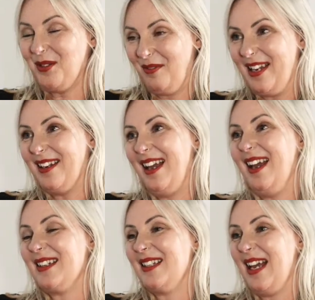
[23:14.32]
you to
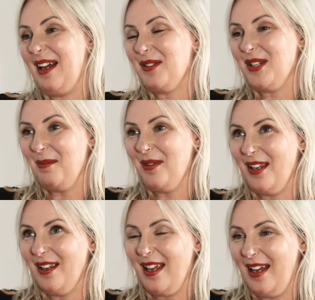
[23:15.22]
reconnect and have
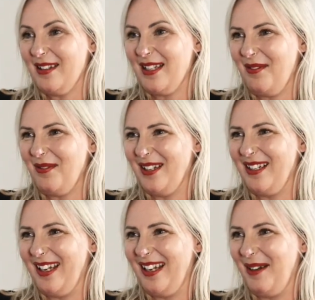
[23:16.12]
something. Yeah,
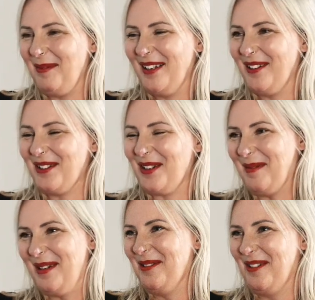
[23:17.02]
definitely. I mean, gosh,
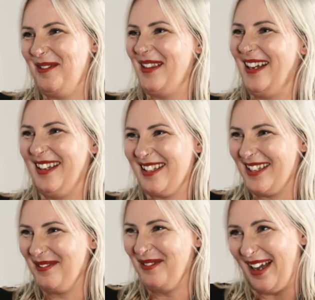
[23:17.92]
I'm in awe of that. That's
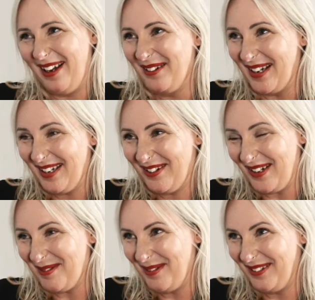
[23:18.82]
just wow, what an
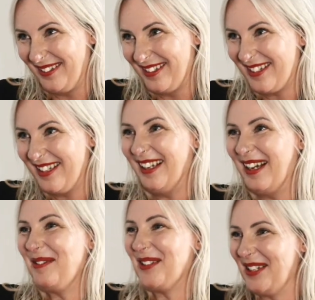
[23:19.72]
incredible
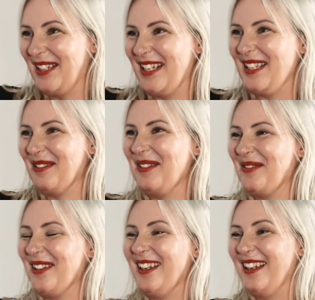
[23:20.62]
life journey to have.